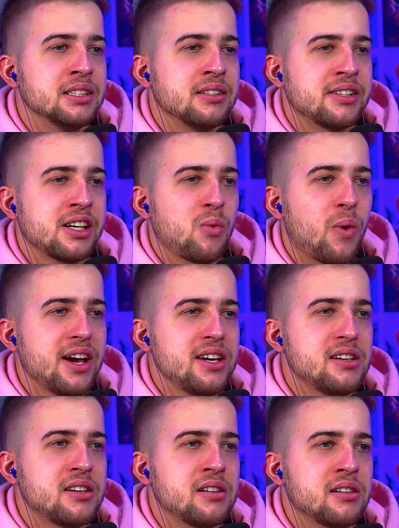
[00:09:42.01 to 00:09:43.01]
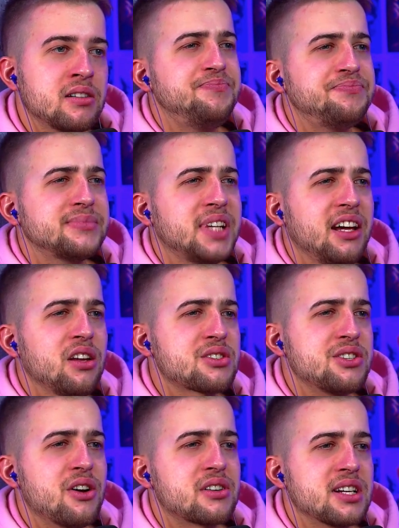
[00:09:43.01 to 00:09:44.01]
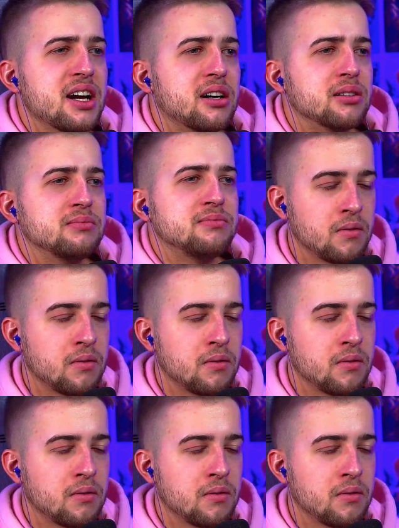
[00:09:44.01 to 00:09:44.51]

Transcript: Is he awake? He looks knocked out.